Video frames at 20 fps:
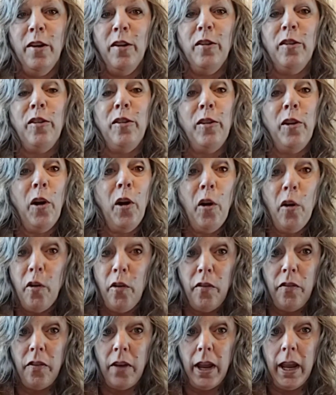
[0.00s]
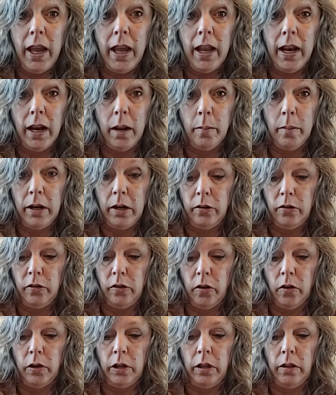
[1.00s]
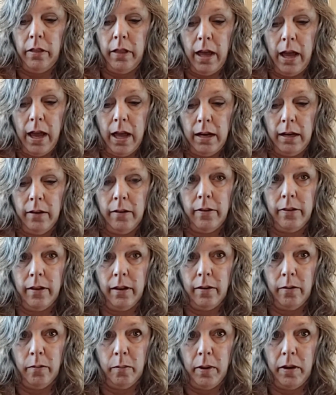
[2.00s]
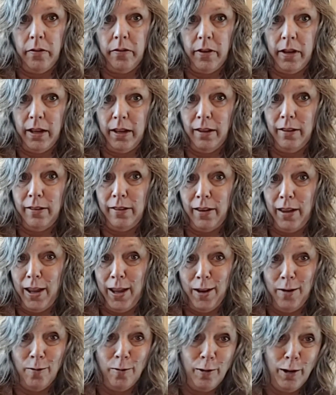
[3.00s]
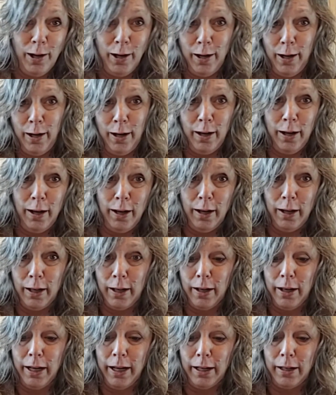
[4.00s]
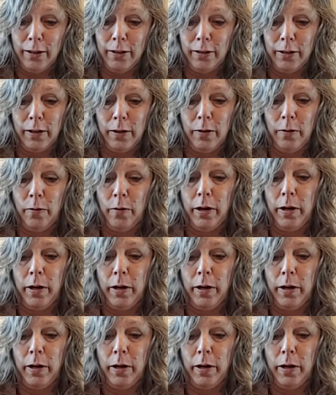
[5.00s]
stove and I'm gonna show you that instead of my face, and we're gonna cook